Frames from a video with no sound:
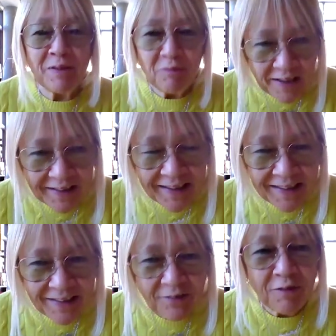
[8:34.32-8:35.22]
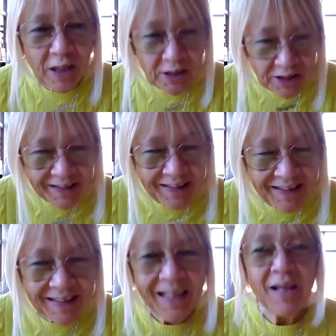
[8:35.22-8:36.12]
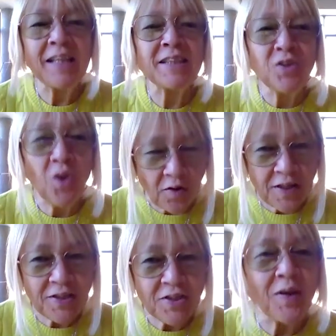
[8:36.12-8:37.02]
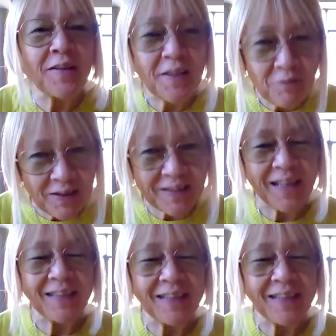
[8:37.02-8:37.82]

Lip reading: to be racist and fascist. Yep. Not to do anything with